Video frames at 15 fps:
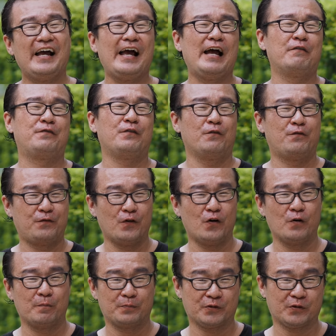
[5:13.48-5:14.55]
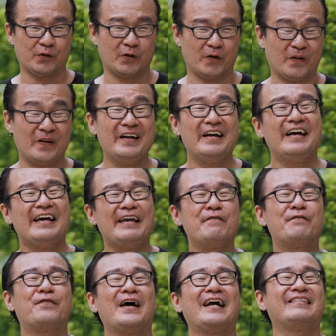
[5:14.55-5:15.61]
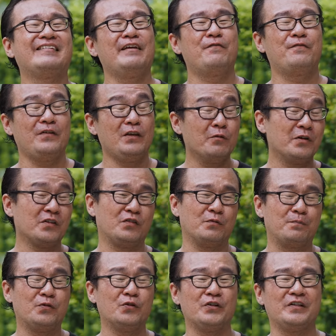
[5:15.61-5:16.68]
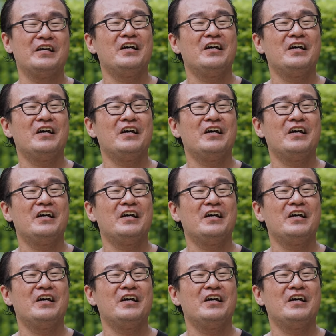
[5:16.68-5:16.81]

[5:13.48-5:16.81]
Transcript: F4 Pro. In fact, if you were to put